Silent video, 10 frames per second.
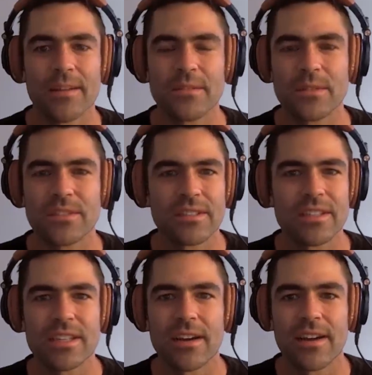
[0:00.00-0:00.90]
Switched to
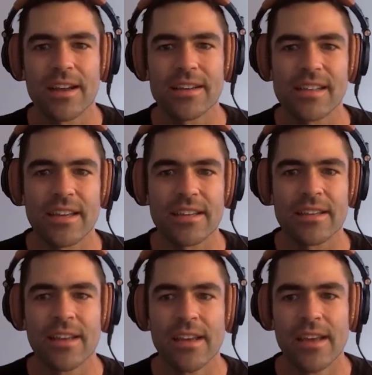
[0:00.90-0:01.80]
the DR
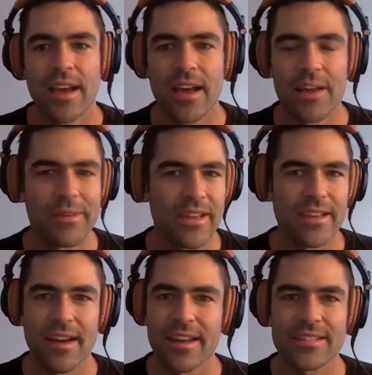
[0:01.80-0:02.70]
98. I've been a
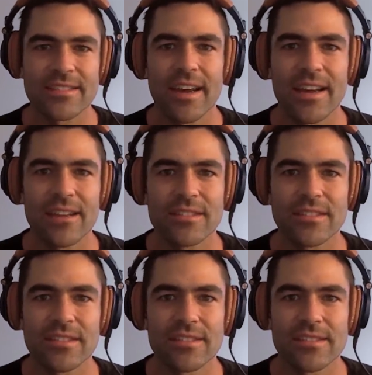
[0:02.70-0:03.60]
Yonex guy ever
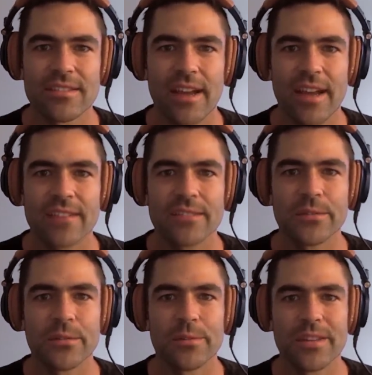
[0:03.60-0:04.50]
since high
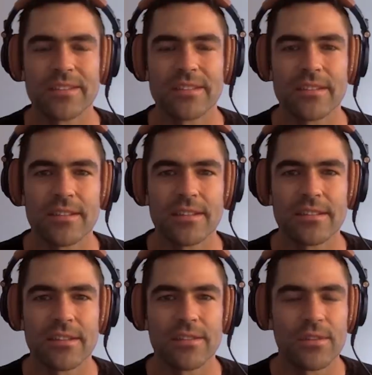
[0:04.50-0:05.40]
school, basically.
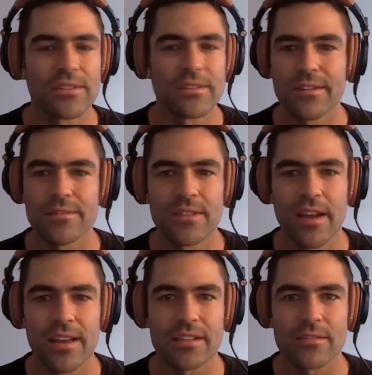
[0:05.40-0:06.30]
So I've always loved
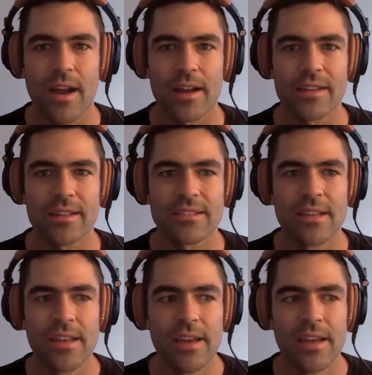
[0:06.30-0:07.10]
Yonex rackets.